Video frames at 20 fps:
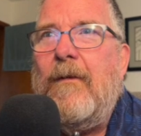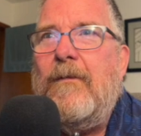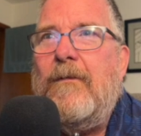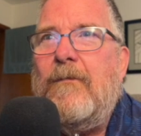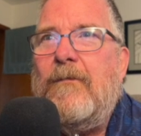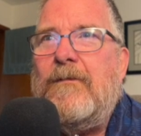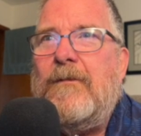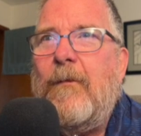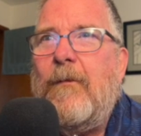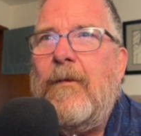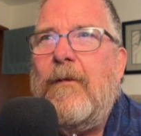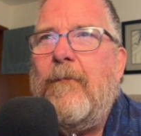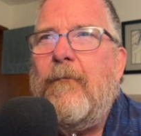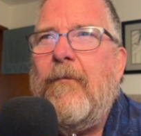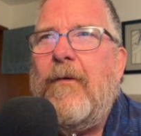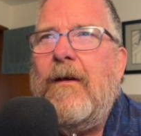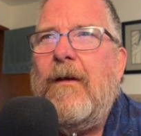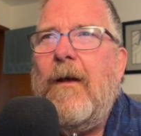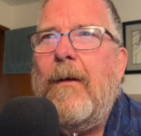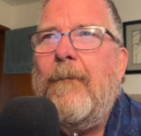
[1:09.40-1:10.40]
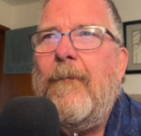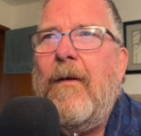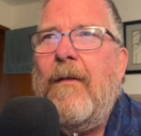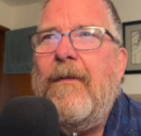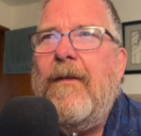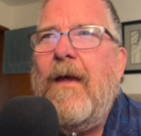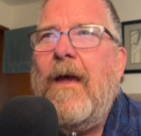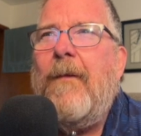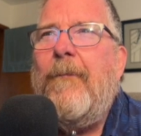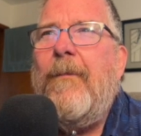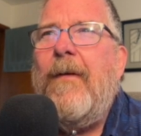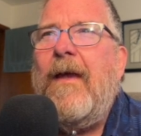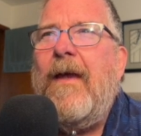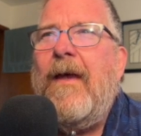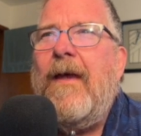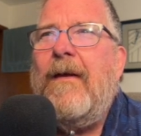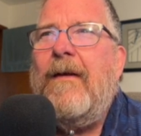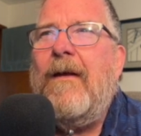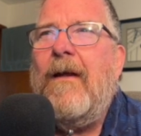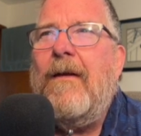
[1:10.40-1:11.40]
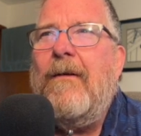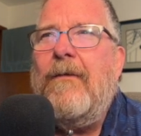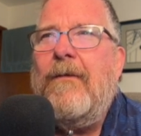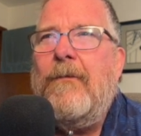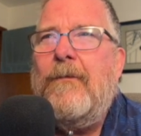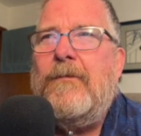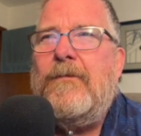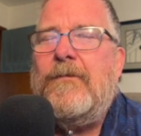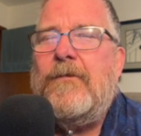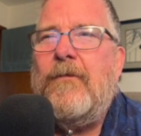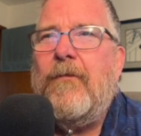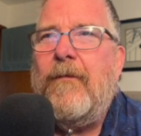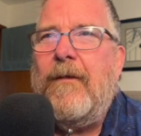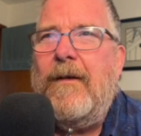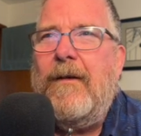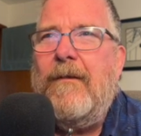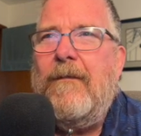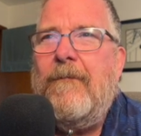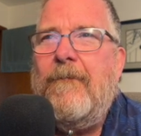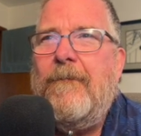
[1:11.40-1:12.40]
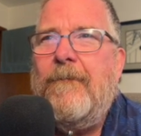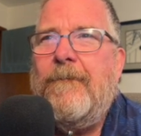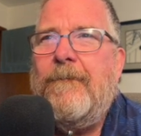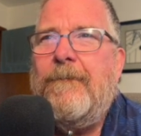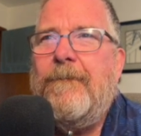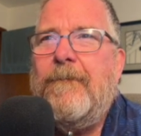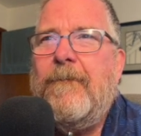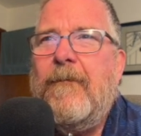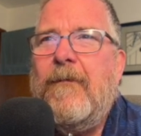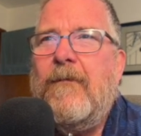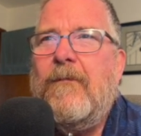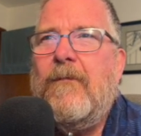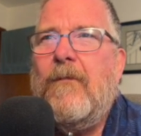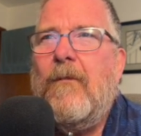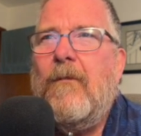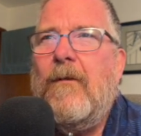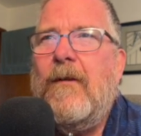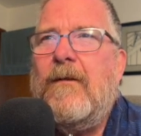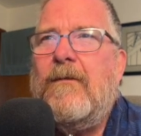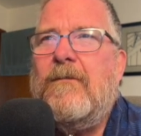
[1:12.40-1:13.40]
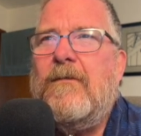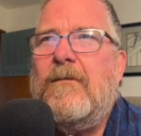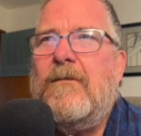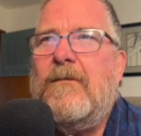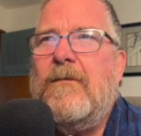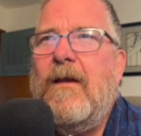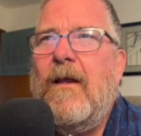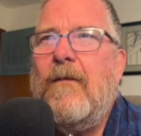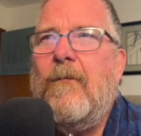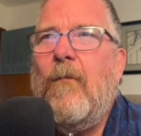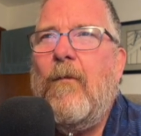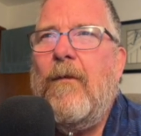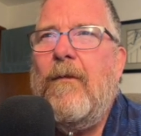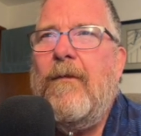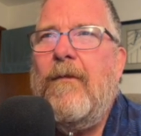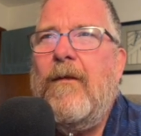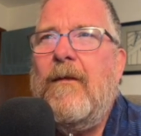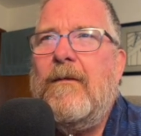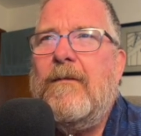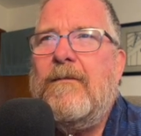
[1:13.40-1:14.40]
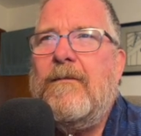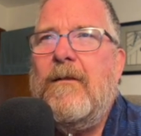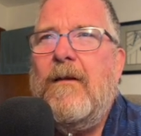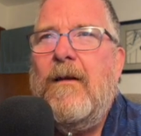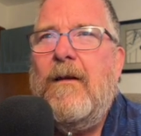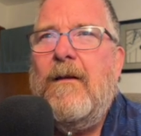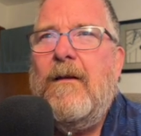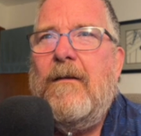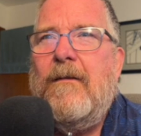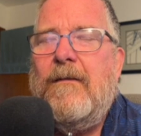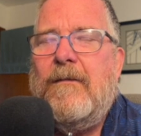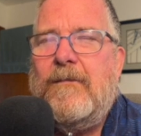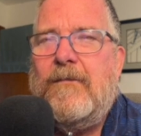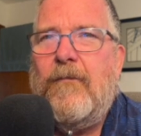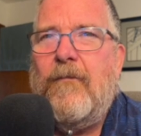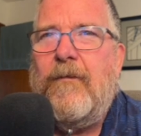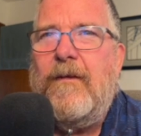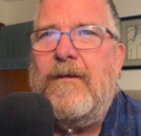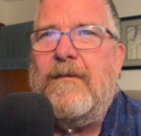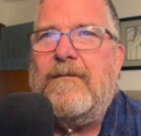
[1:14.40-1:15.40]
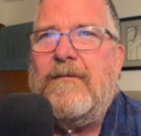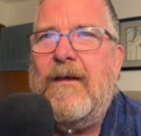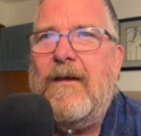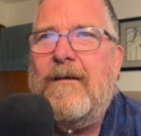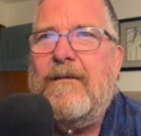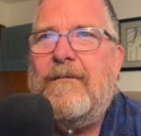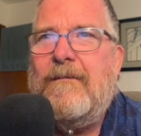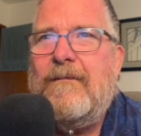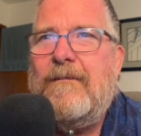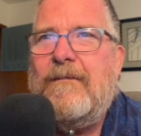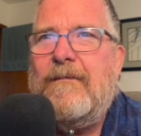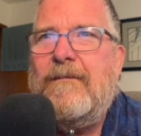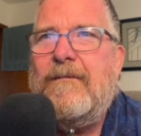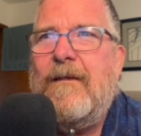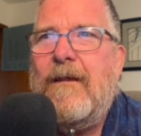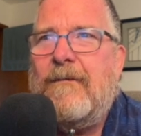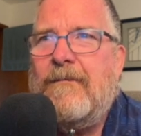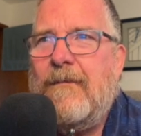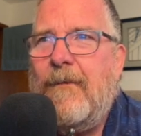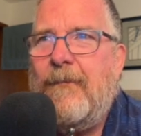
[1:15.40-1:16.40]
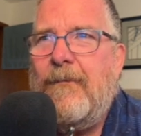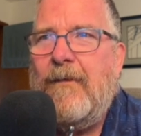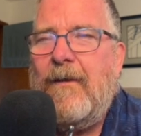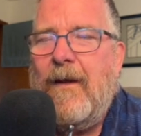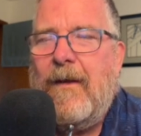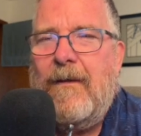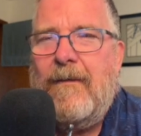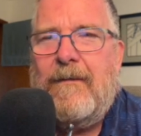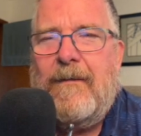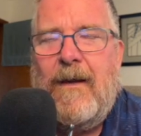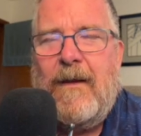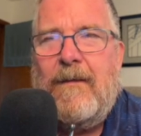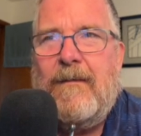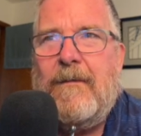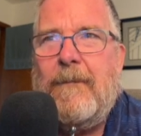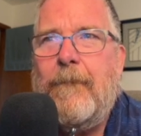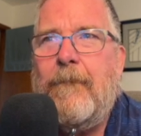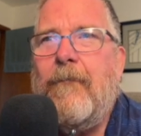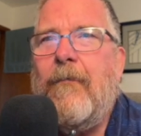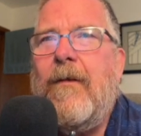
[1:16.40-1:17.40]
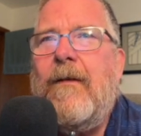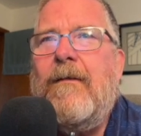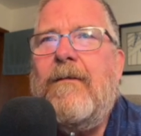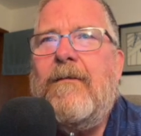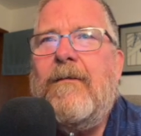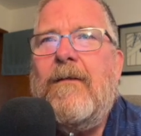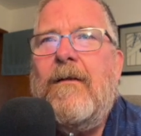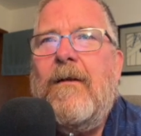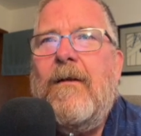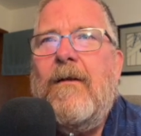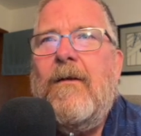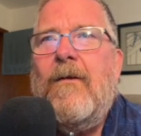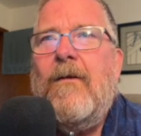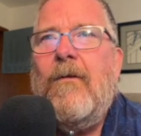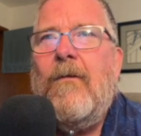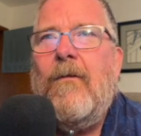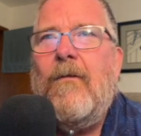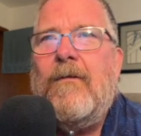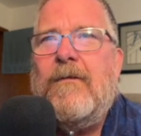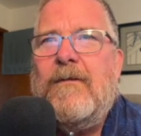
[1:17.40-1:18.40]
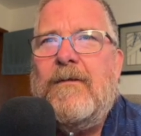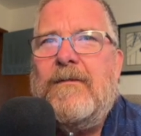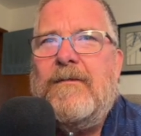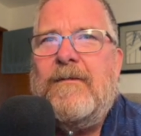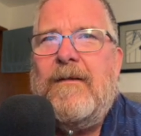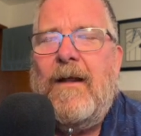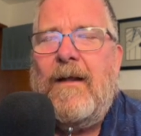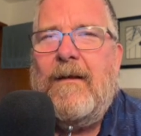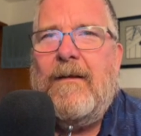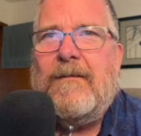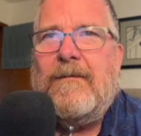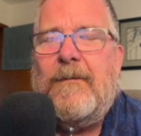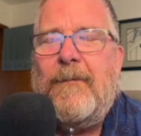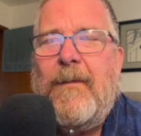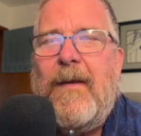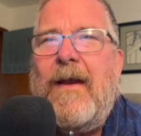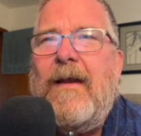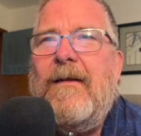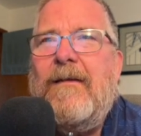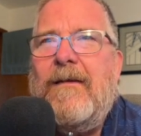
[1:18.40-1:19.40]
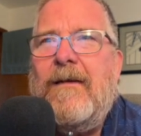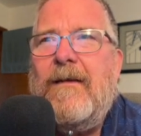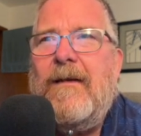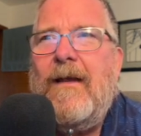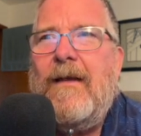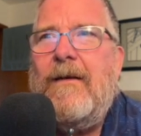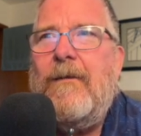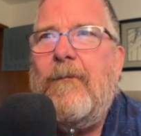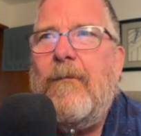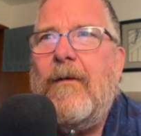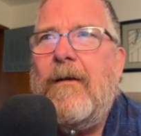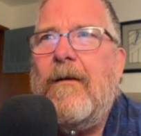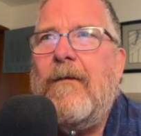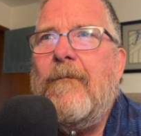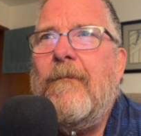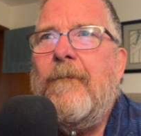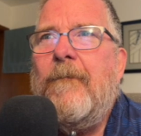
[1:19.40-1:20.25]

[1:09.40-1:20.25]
do is I want to bring up on the iPad a new screen. So let's just get one that's the screen size. This is not something I intend to print or to sell as a painting anywhere.